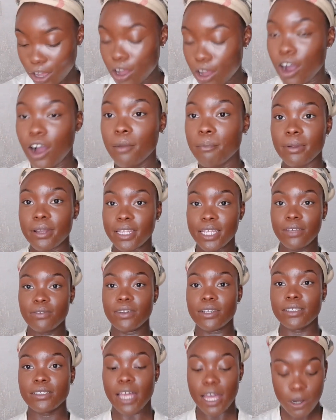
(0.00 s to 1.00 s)
can't
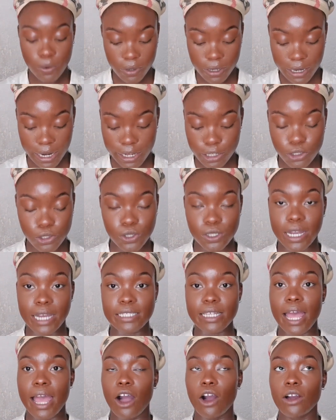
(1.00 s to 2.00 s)
believe it. I don't want to lie to you
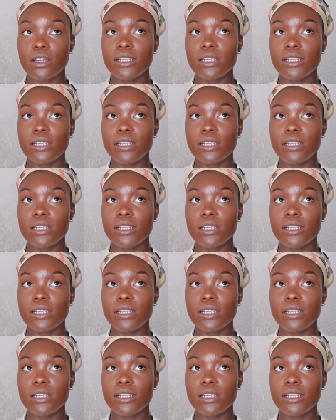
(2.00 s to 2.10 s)
guys. I